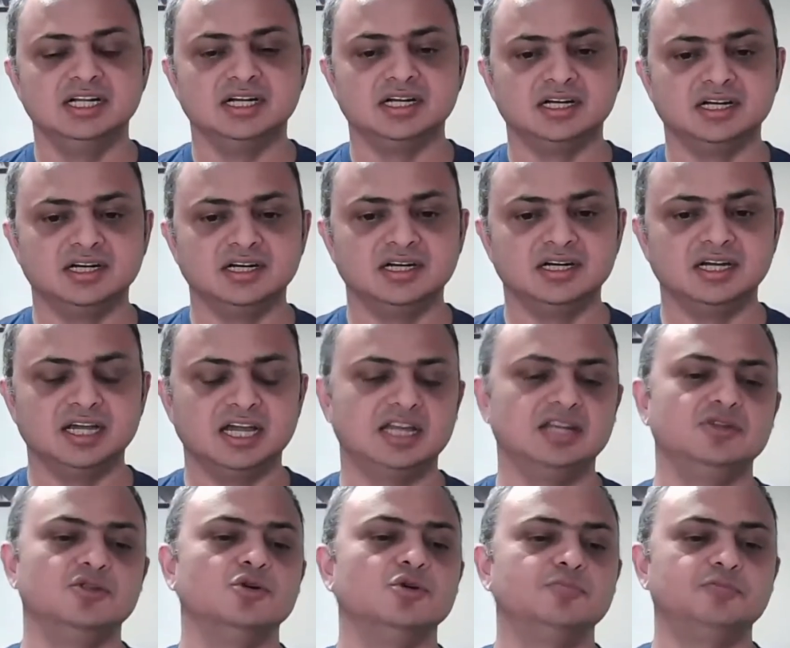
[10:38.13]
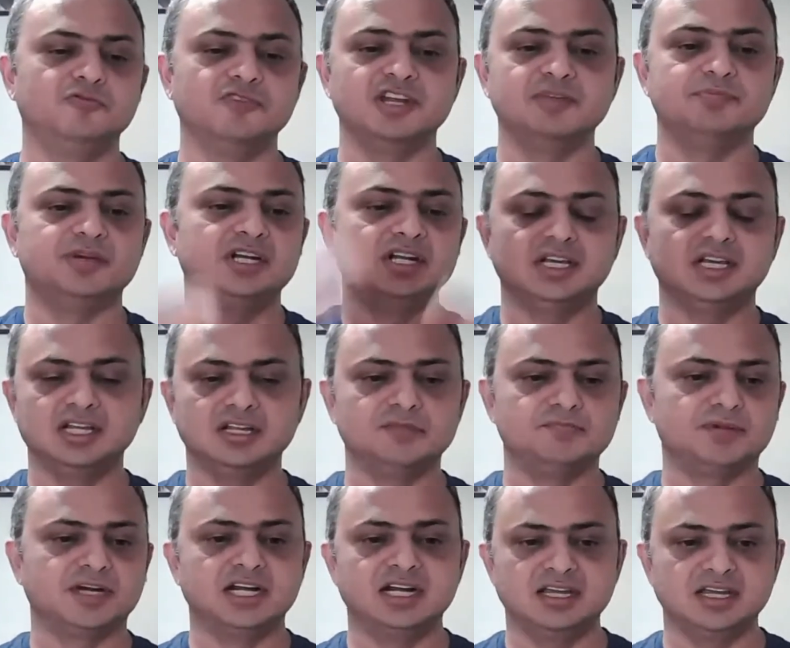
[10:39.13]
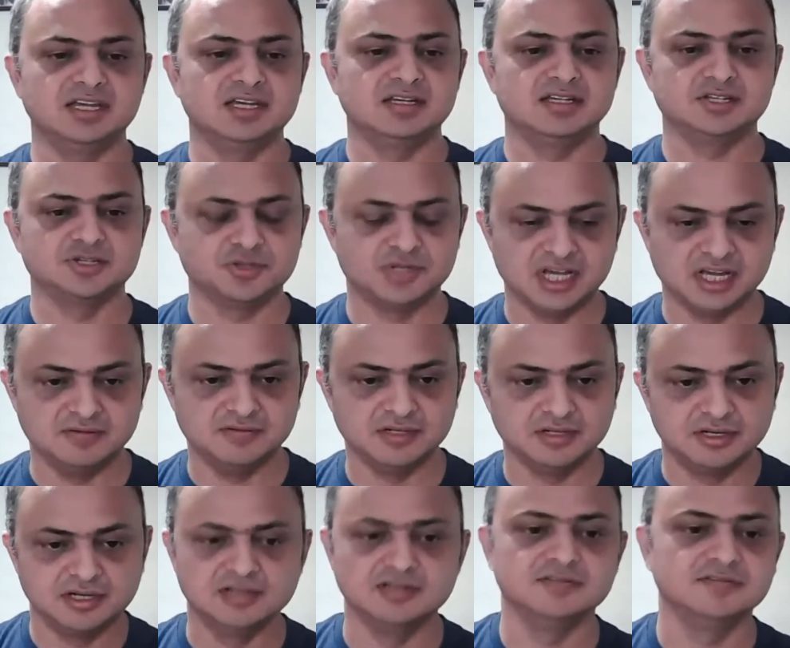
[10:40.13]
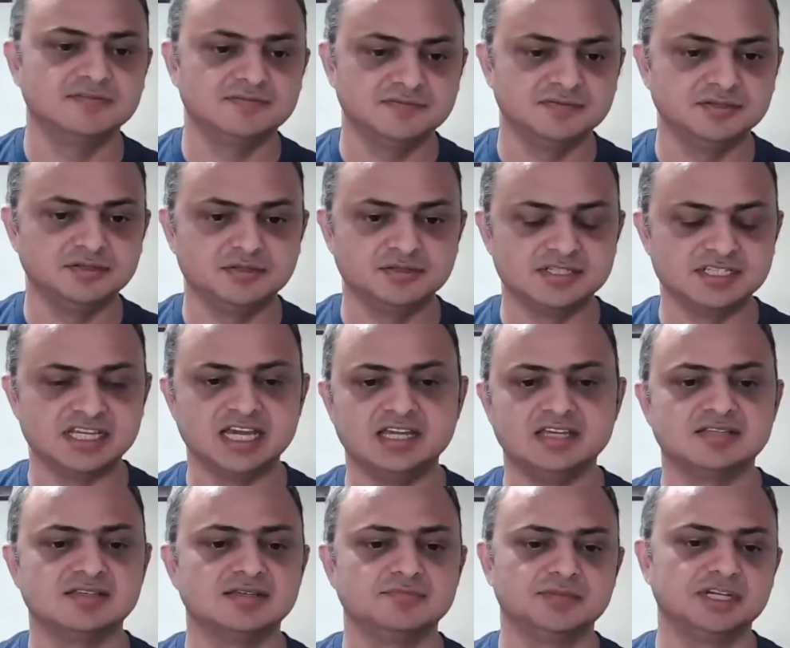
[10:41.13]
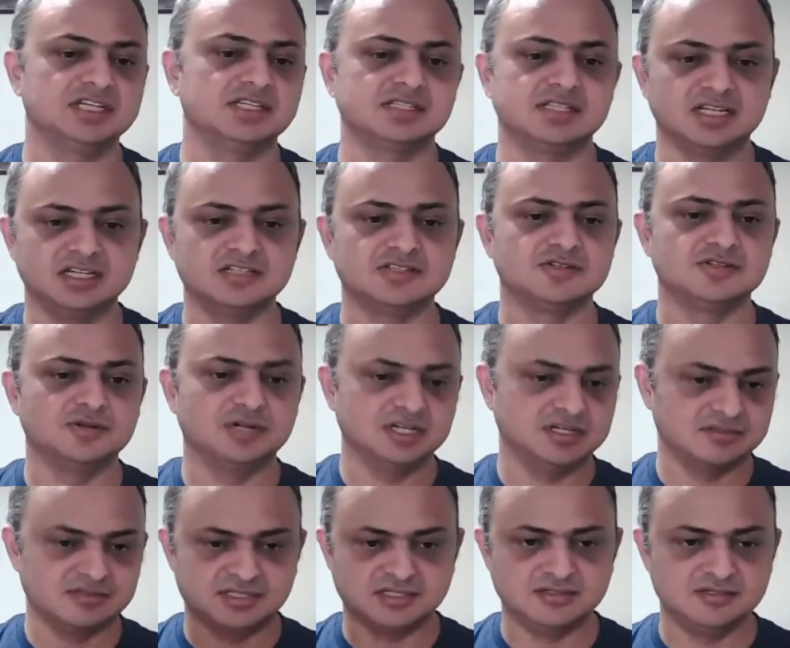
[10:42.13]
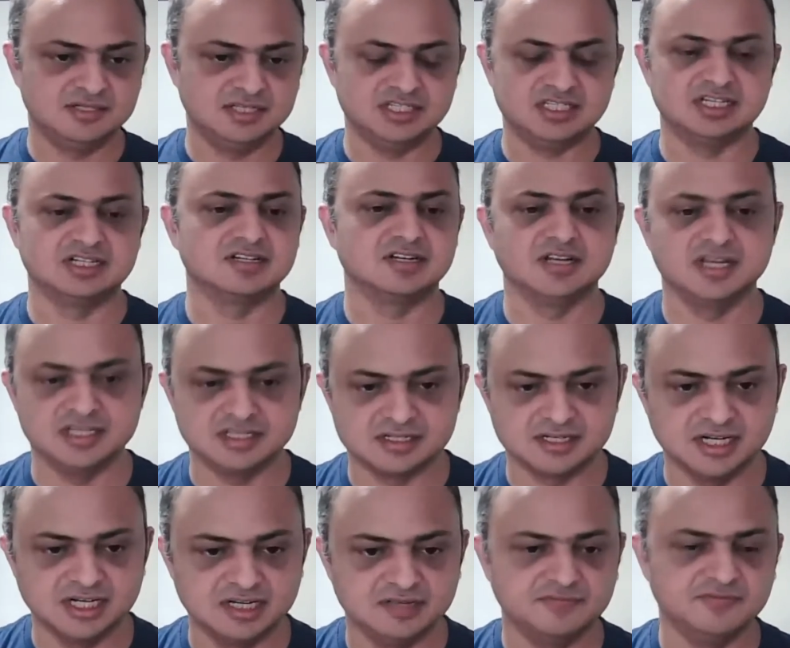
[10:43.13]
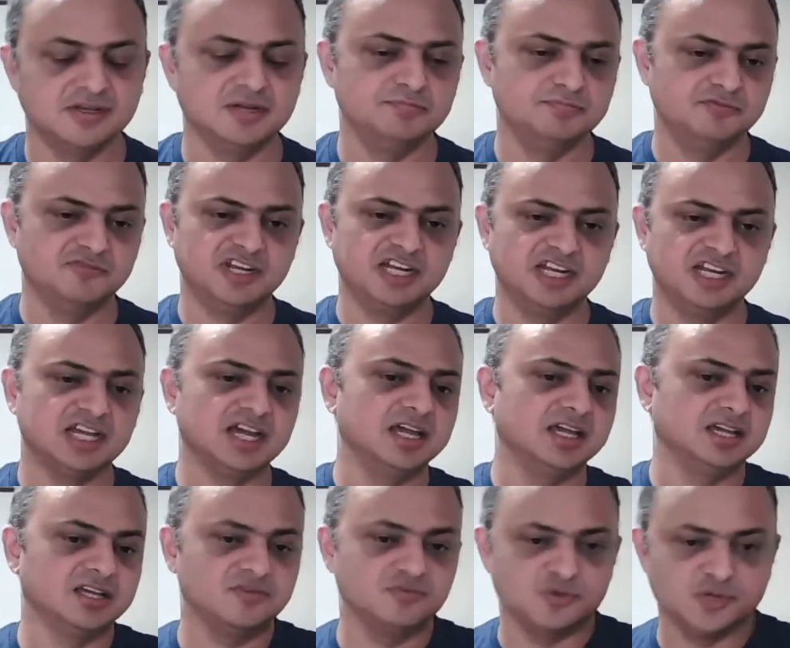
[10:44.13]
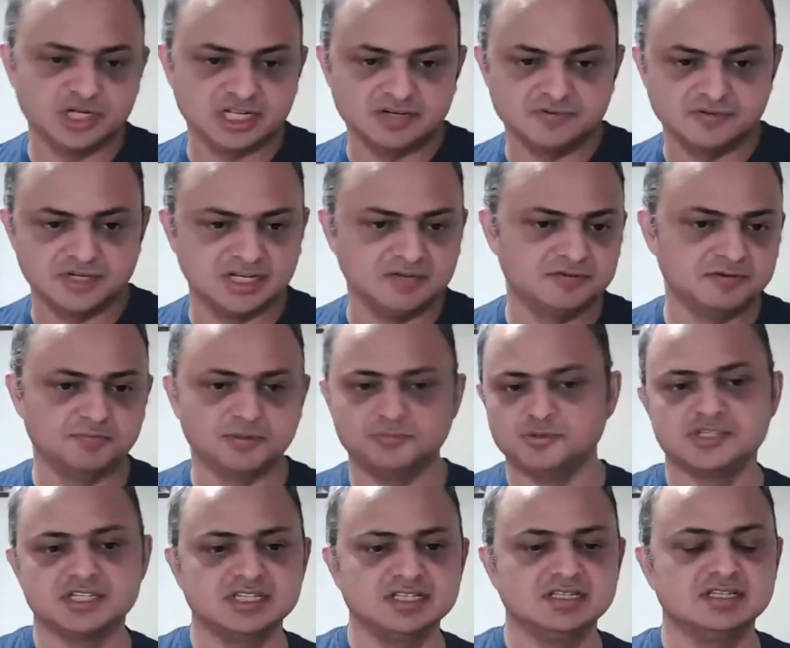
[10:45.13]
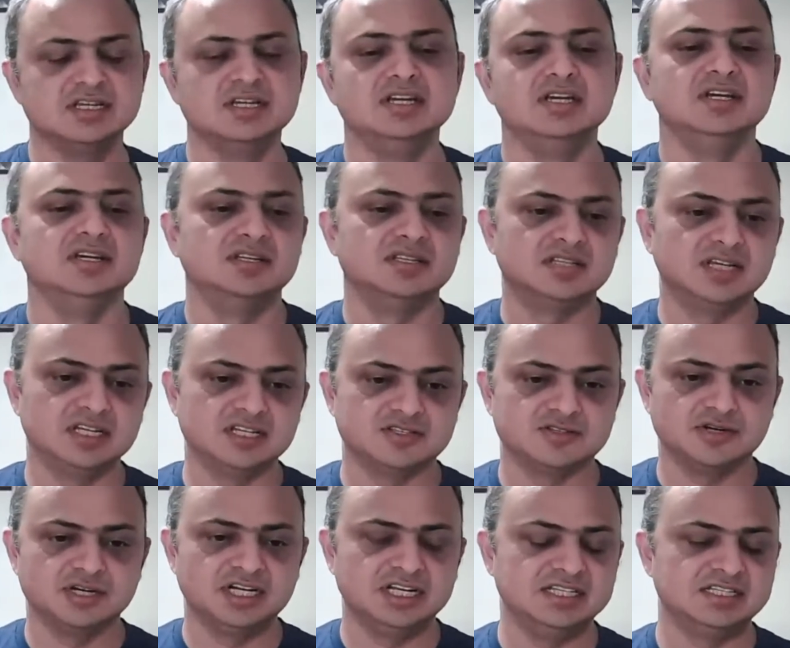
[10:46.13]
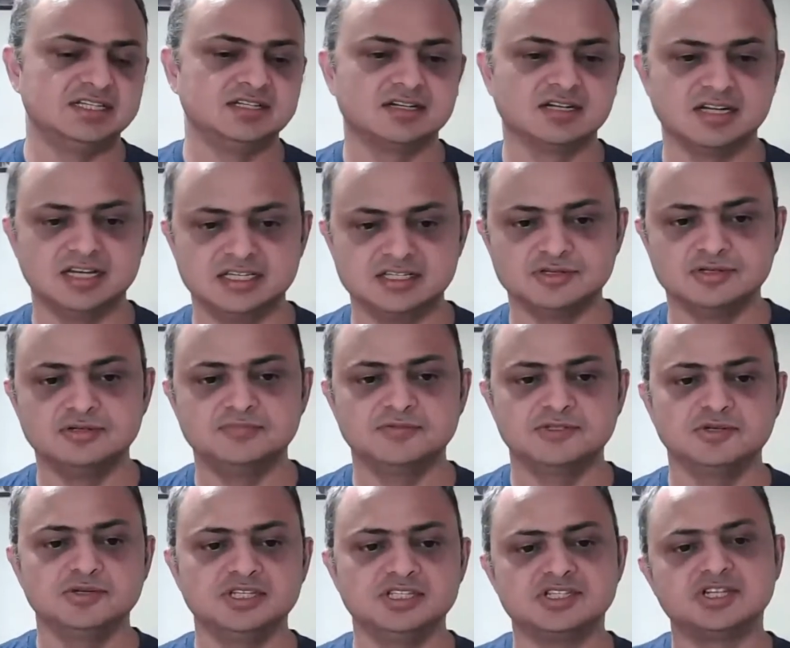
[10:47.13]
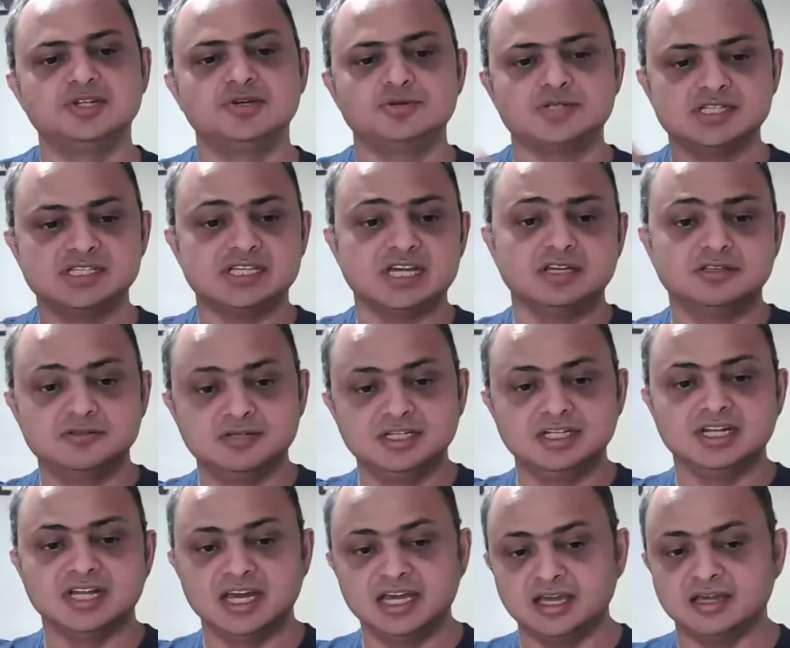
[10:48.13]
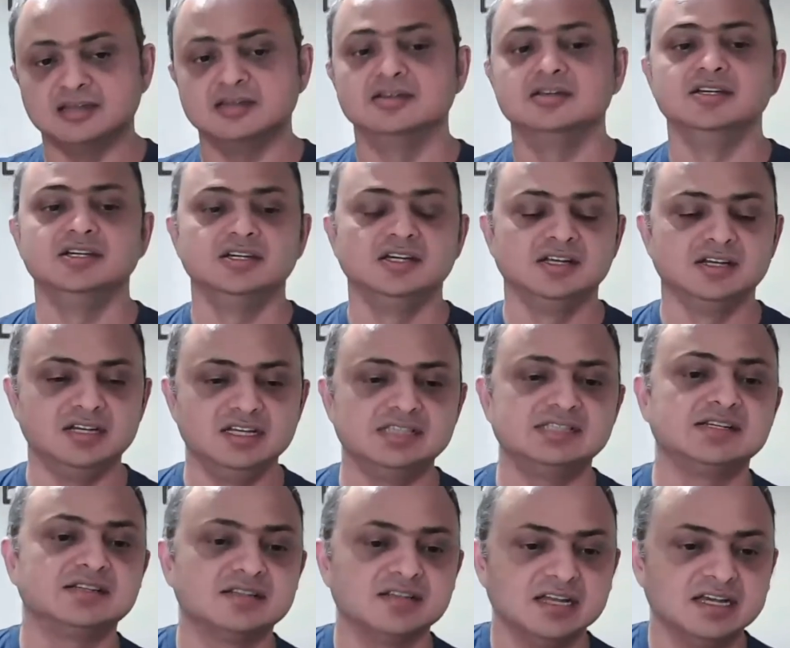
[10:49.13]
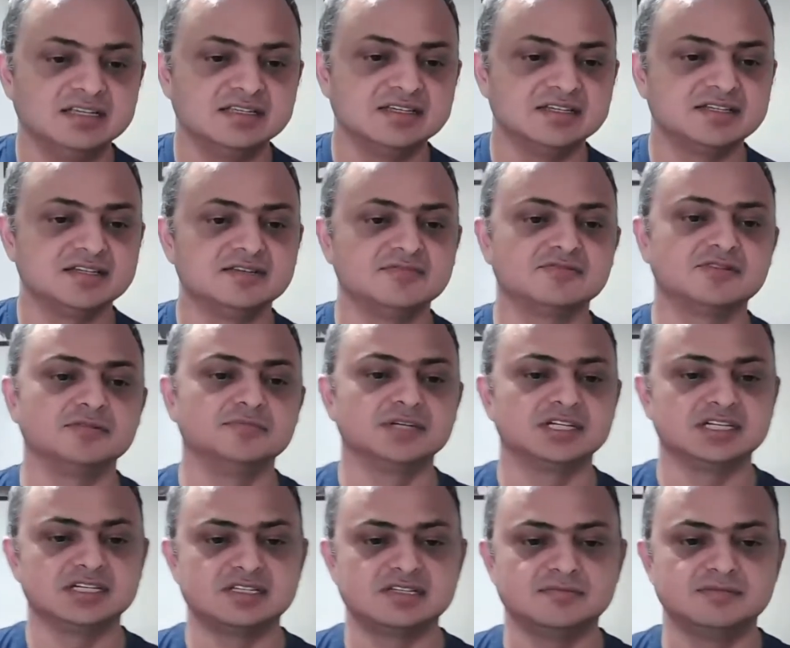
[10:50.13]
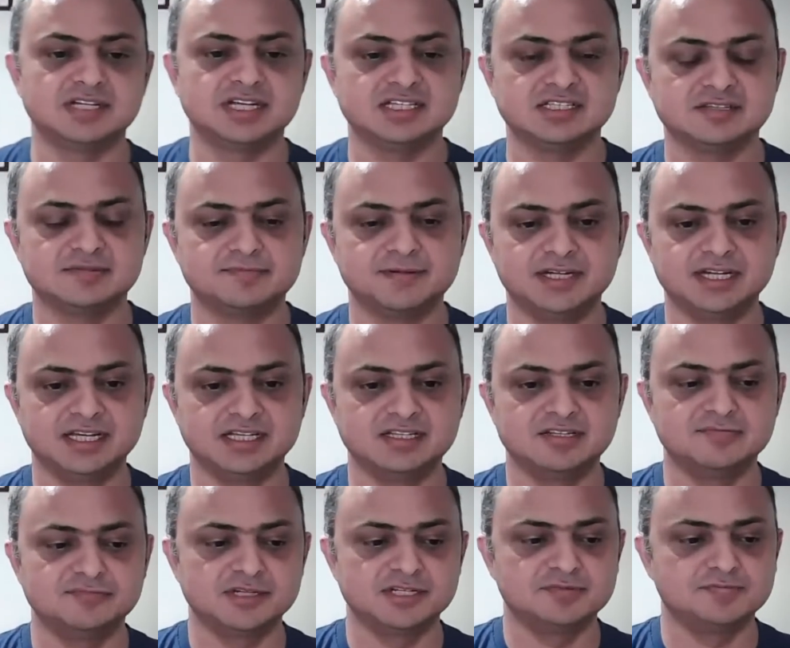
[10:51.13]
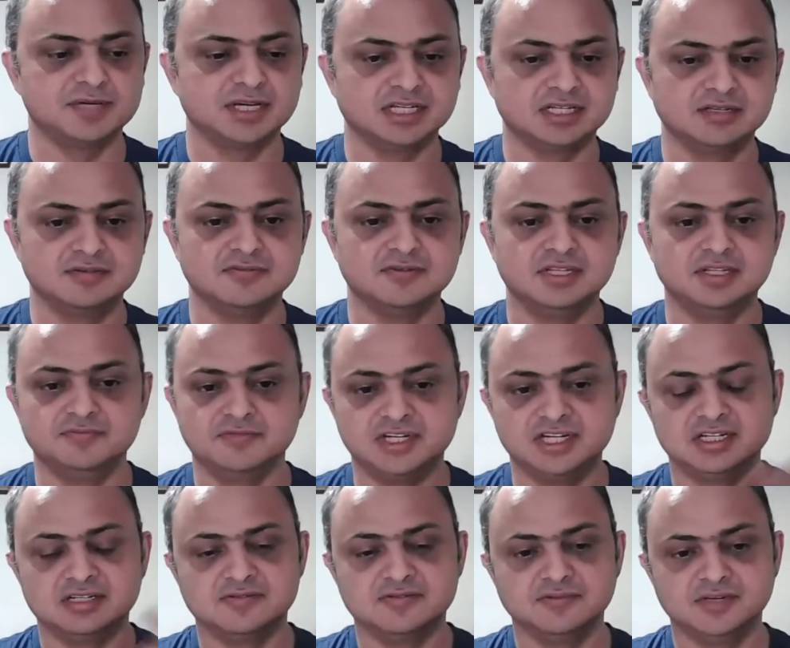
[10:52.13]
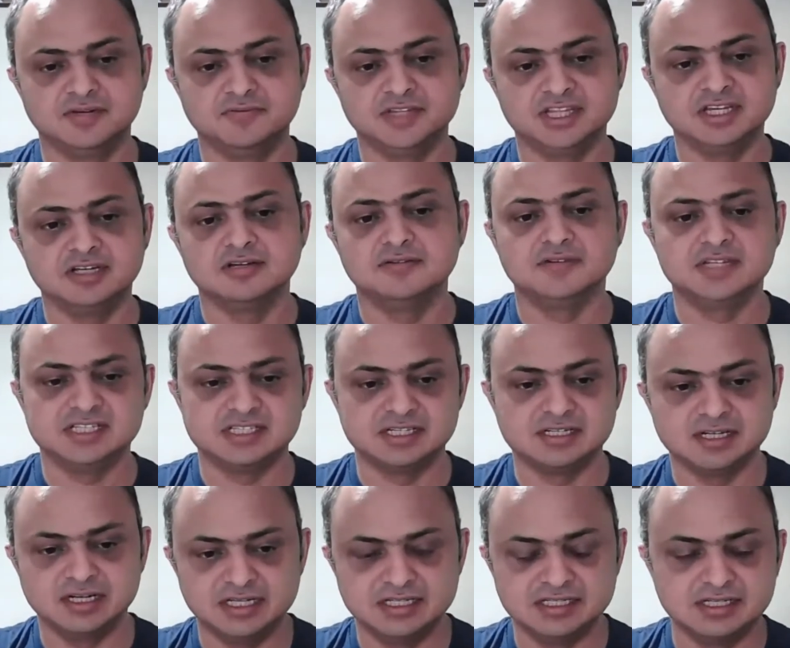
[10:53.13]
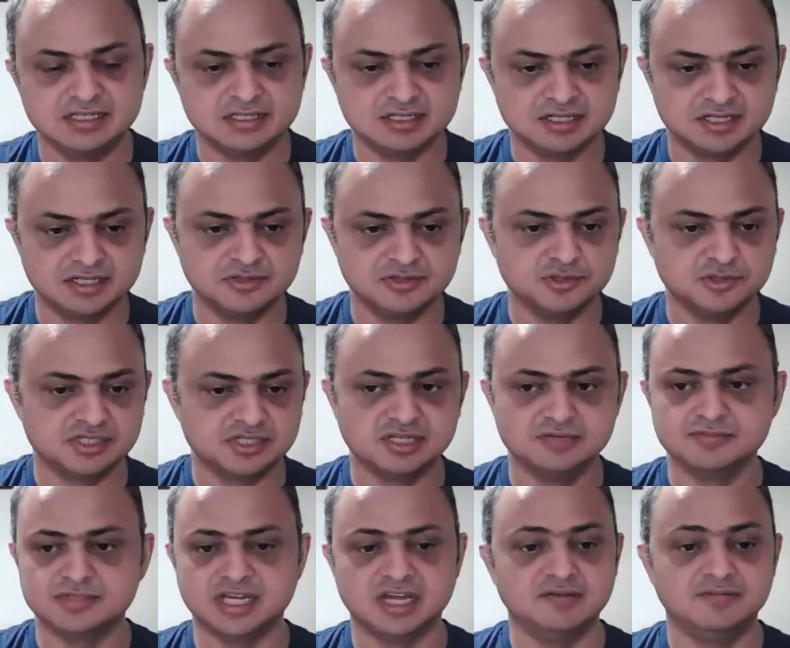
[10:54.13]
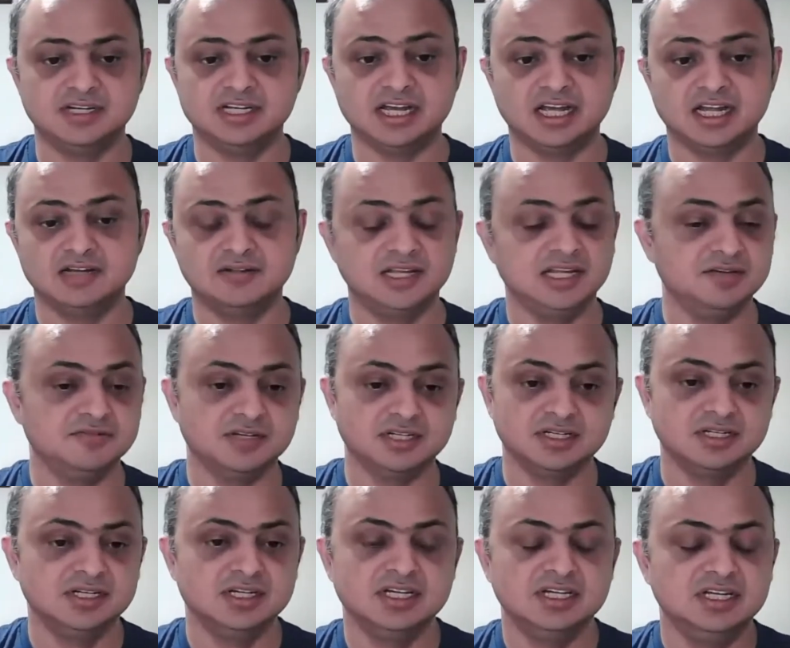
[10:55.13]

uh, and no one particular party has, should have a lot of you know says because then it's not decentralized right if one one guy can vote in whatever proposals then it's not decentralized so so institutions actually like decentralization from a customer asset protection perspective and when it when we think of decentralization in those terms i haven't had anyone